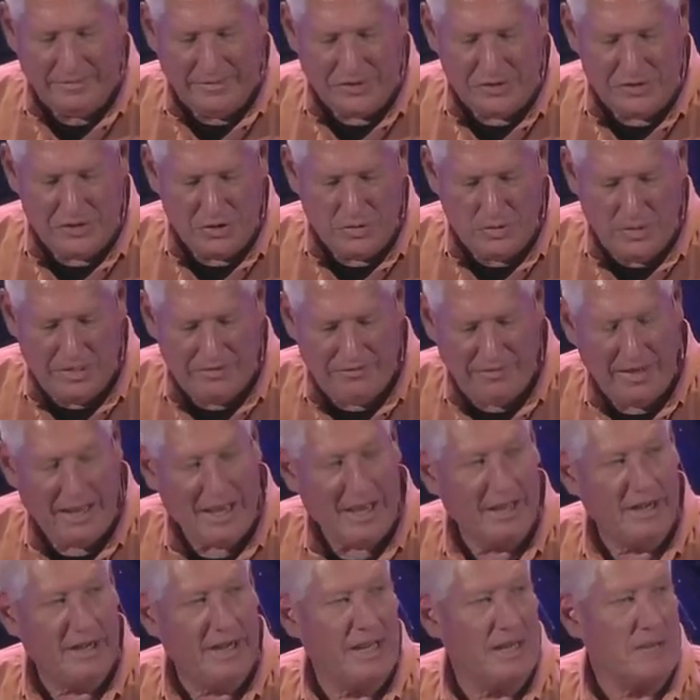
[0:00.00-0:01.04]
that you have
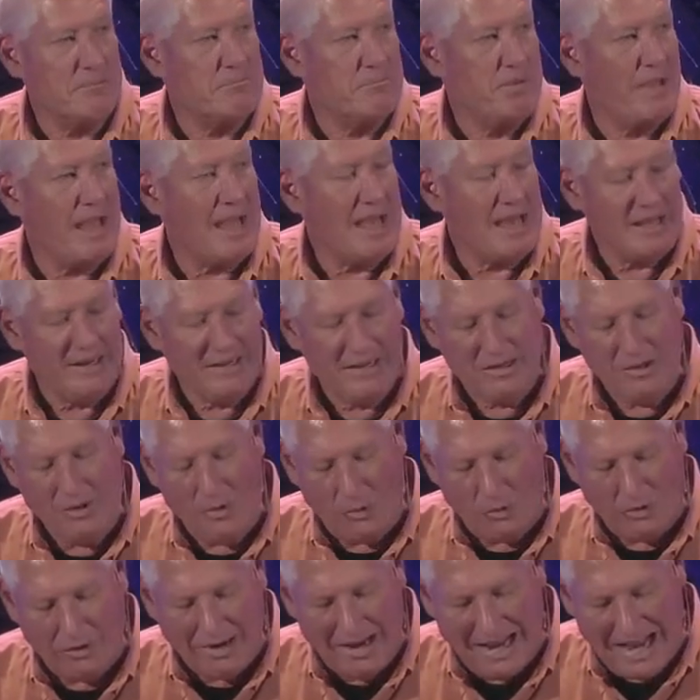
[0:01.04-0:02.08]
had a bad
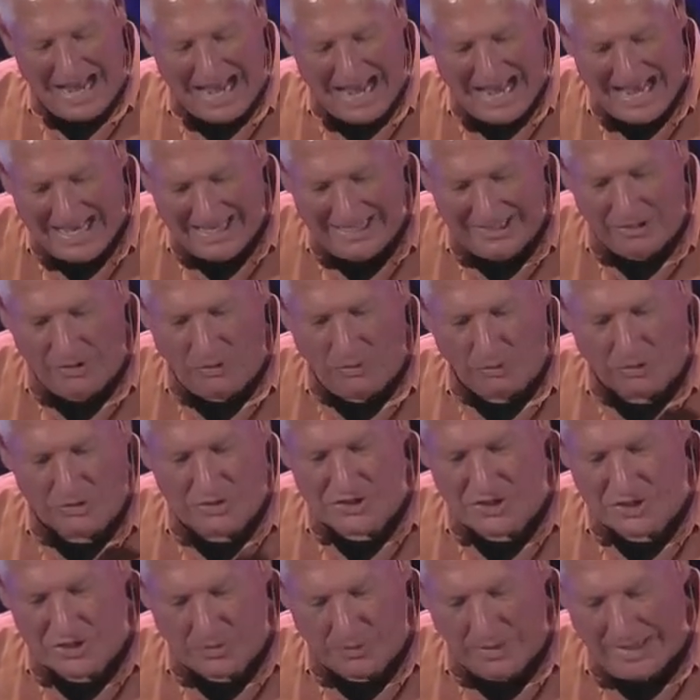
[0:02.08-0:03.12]
or odd or
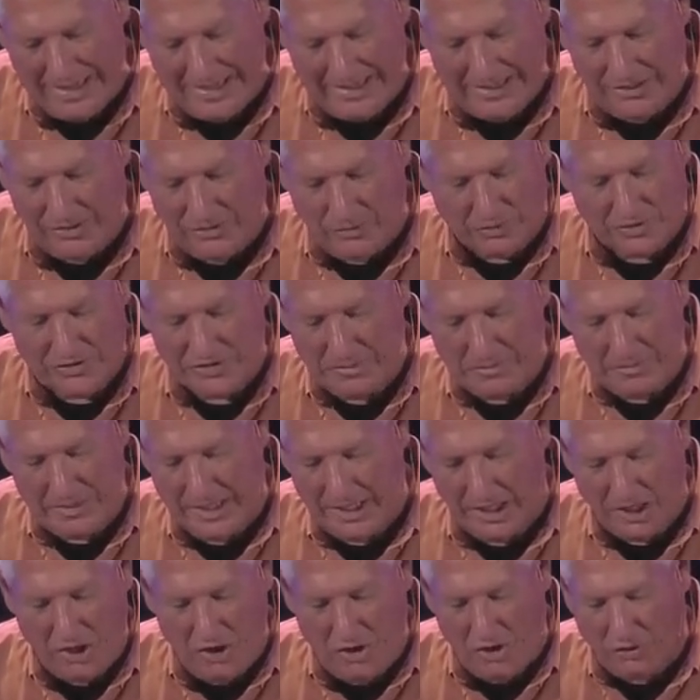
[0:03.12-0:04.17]
strained or some
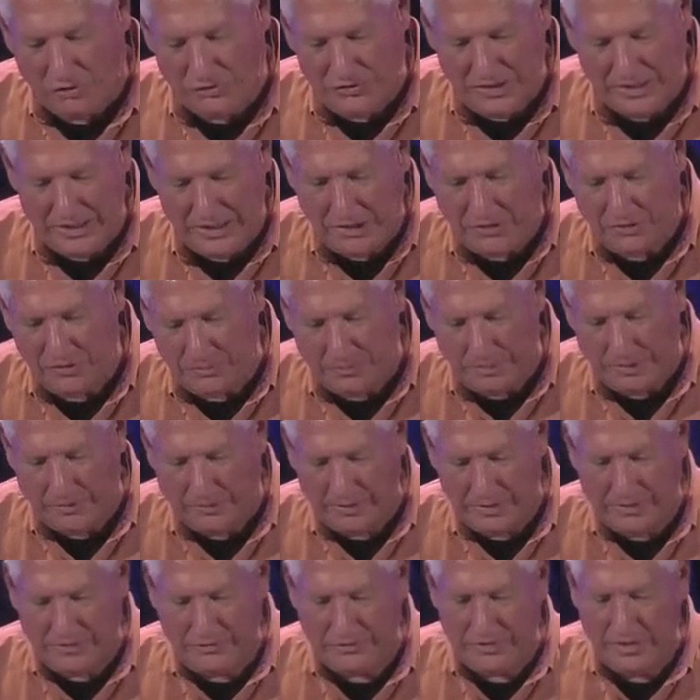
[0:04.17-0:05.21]
kind of cultic
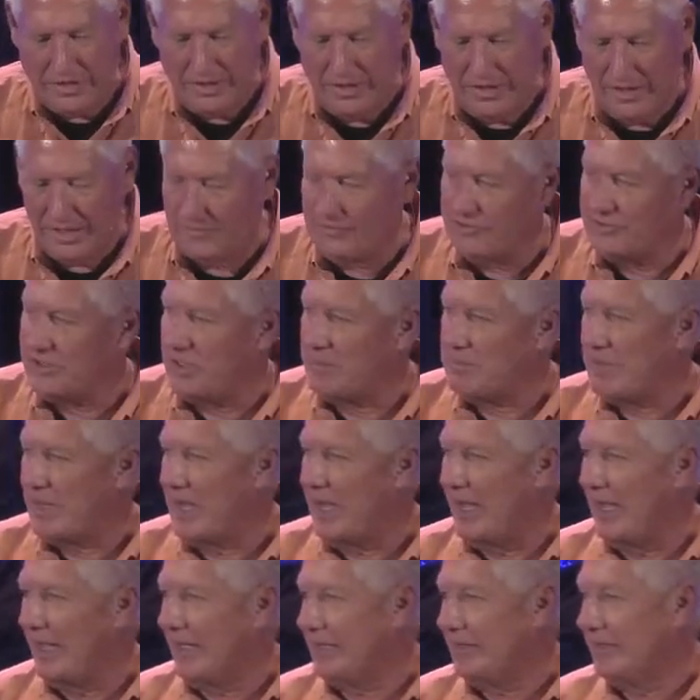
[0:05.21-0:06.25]
experience of some
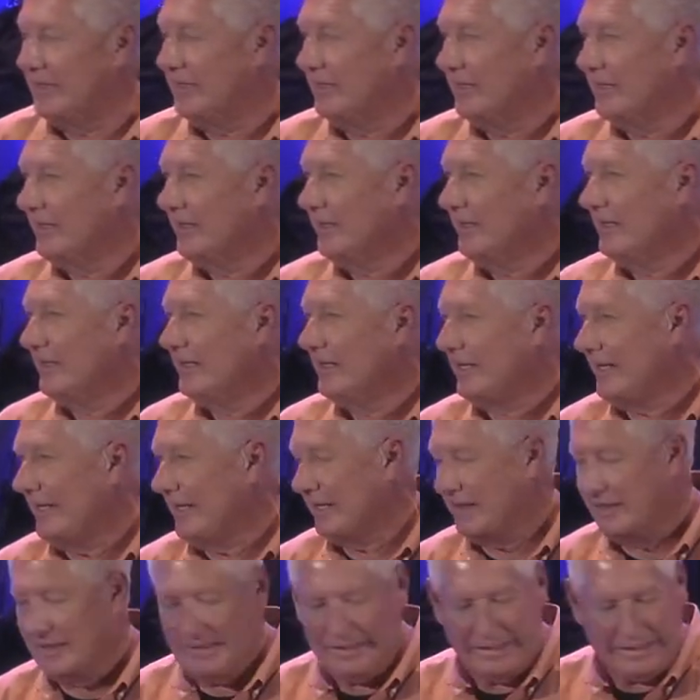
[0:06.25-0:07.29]
kind
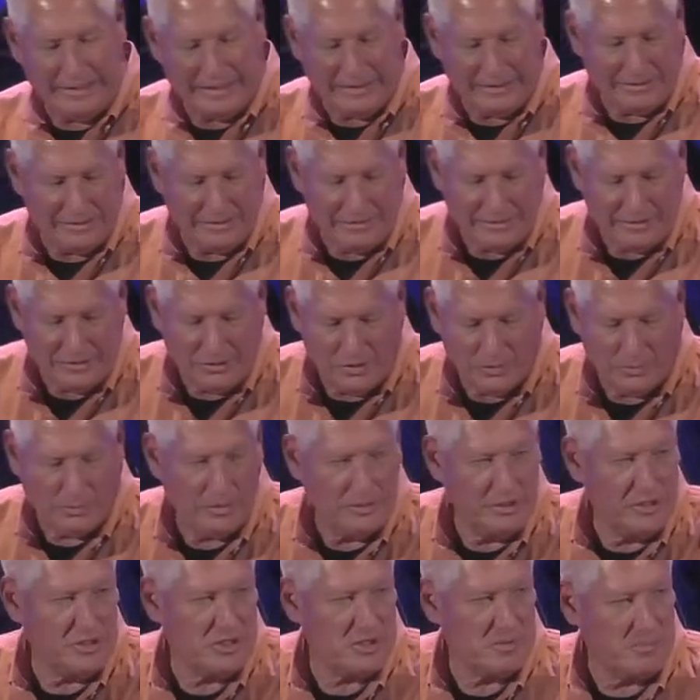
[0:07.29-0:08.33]
in, in your
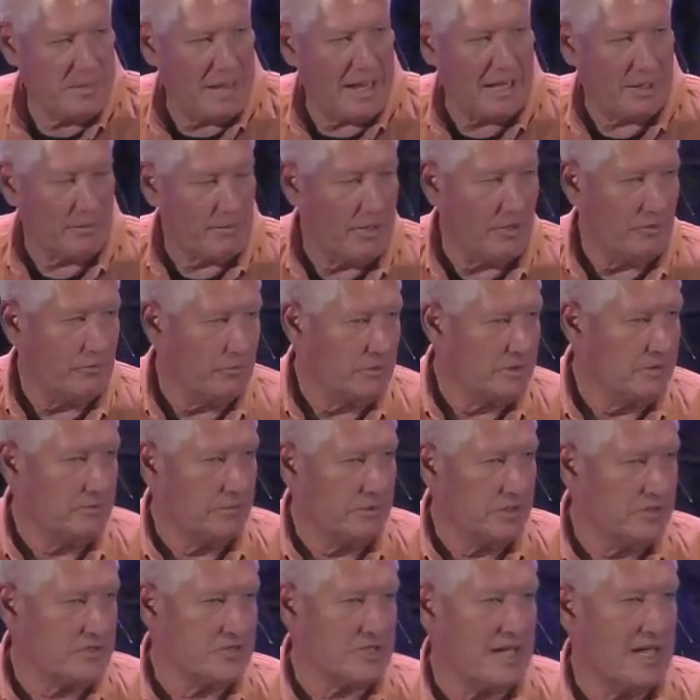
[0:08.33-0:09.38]
religious background,
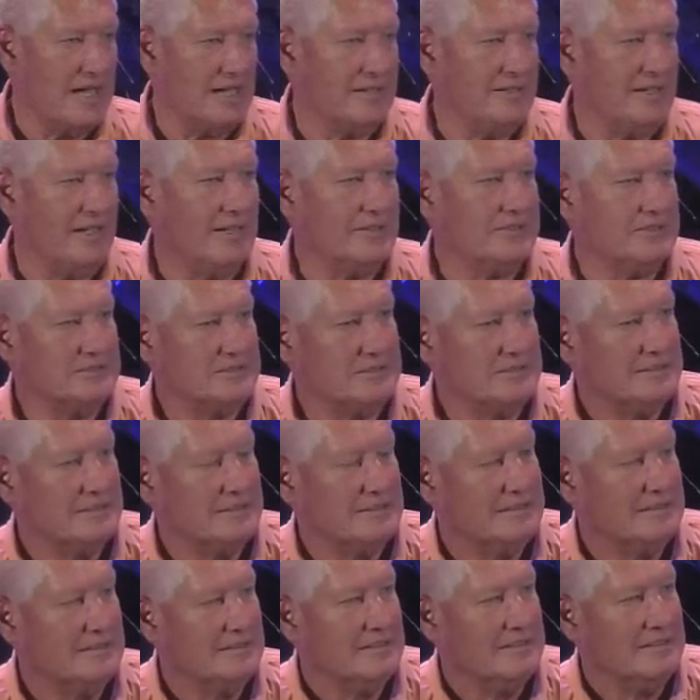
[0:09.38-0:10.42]
religious context.
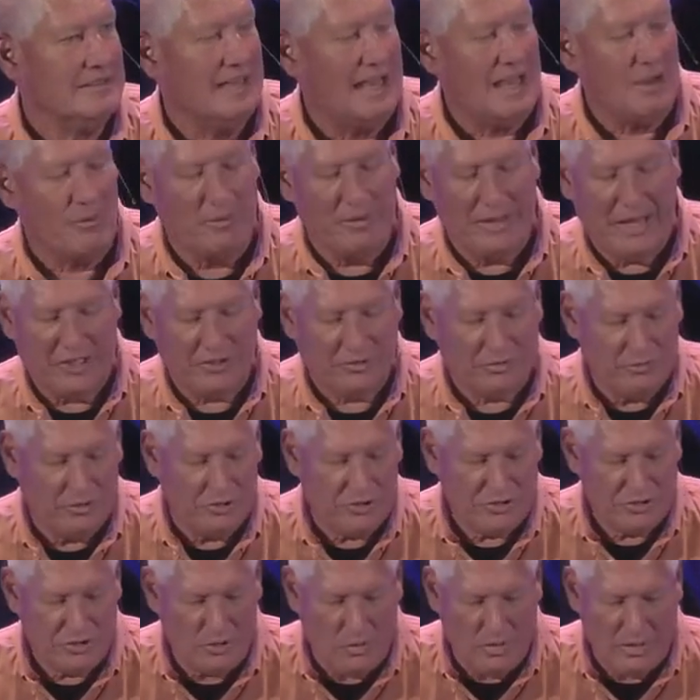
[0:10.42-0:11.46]
I wouldn't ask for
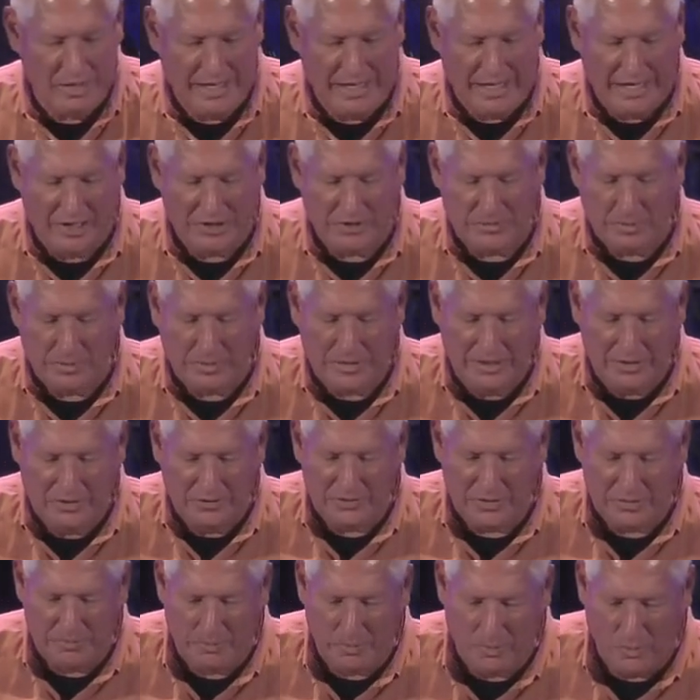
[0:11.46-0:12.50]
a show of hands, but
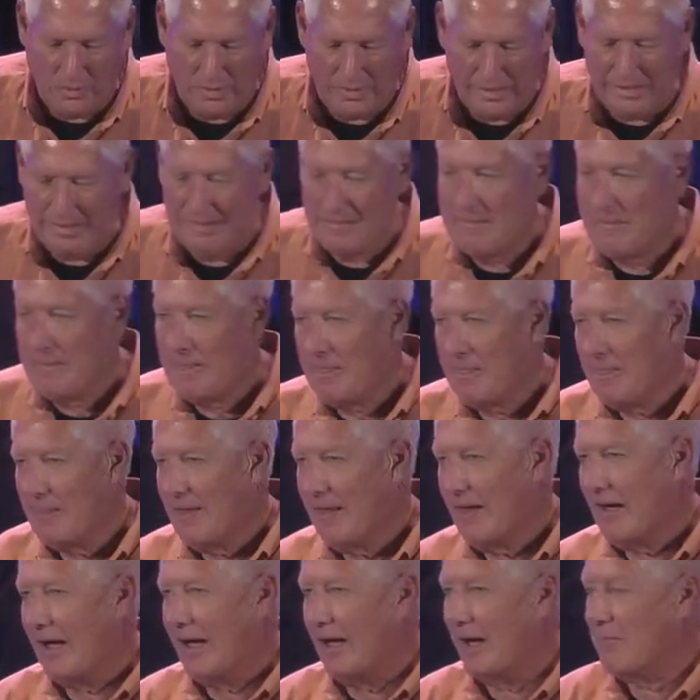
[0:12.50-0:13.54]
here's the point.
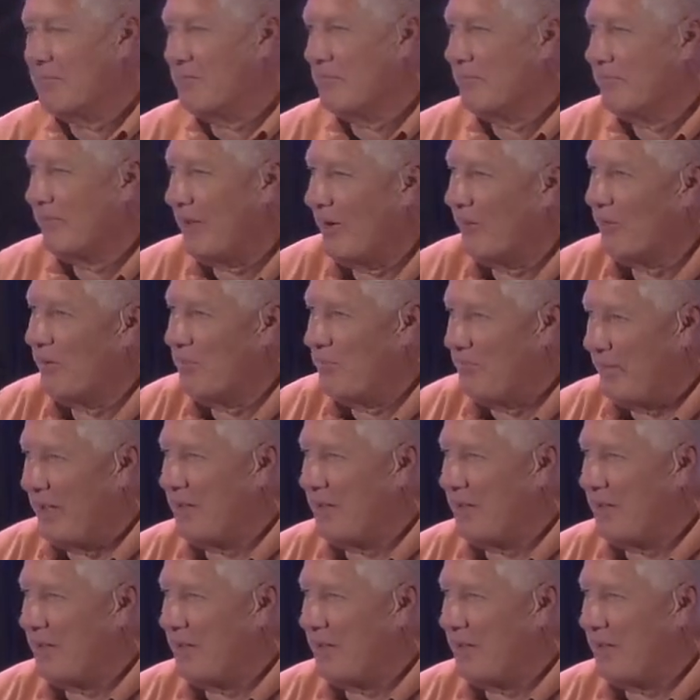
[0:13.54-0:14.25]
Um, if I were a